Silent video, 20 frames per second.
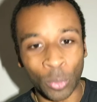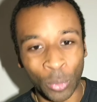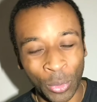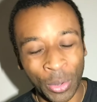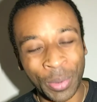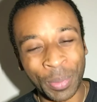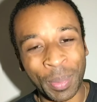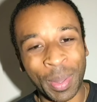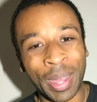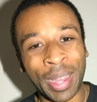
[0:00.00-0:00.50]

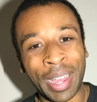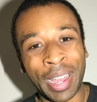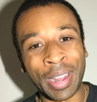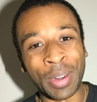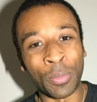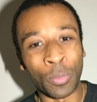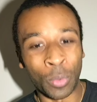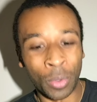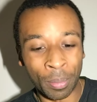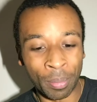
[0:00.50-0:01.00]
One
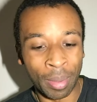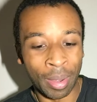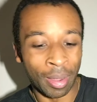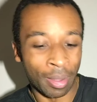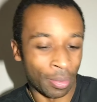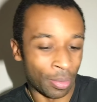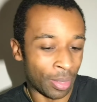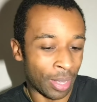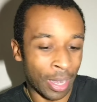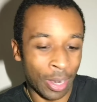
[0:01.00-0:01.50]
mind and one
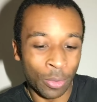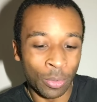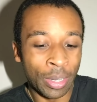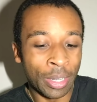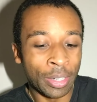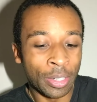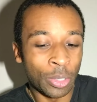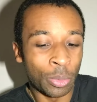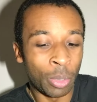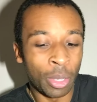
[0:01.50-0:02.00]
mouth. I don't
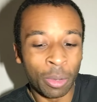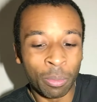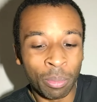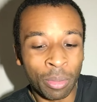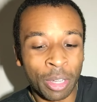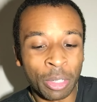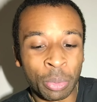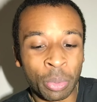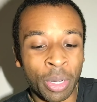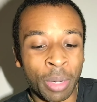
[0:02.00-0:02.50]
need to speak
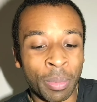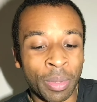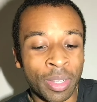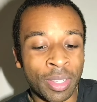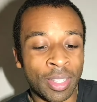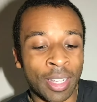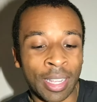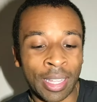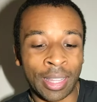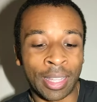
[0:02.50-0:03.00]
much, but I'm going
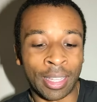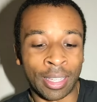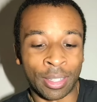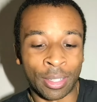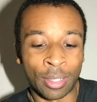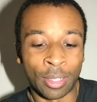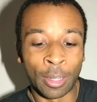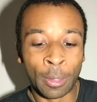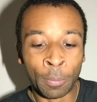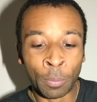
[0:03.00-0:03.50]
to say
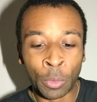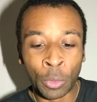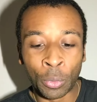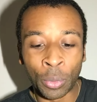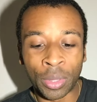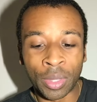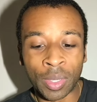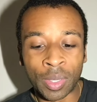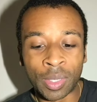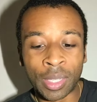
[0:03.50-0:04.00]
this.
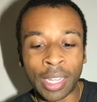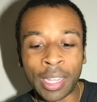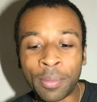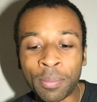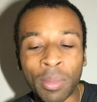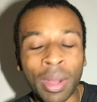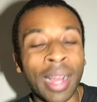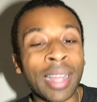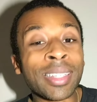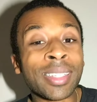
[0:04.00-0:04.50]
With the
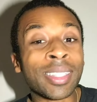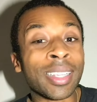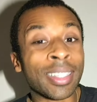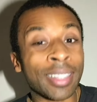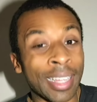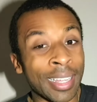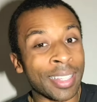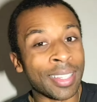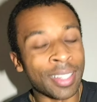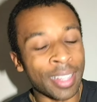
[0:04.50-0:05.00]
same mindset
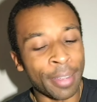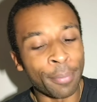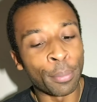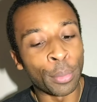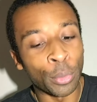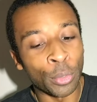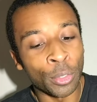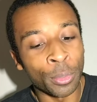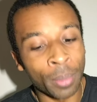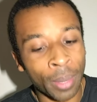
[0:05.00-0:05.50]
and that same
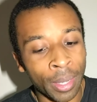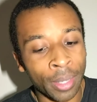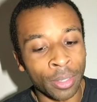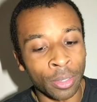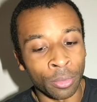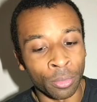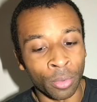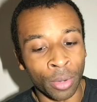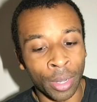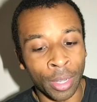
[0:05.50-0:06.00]

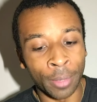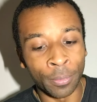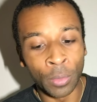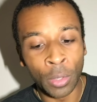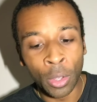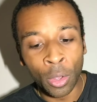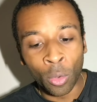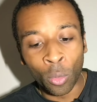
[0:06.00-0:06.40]
perspective, right?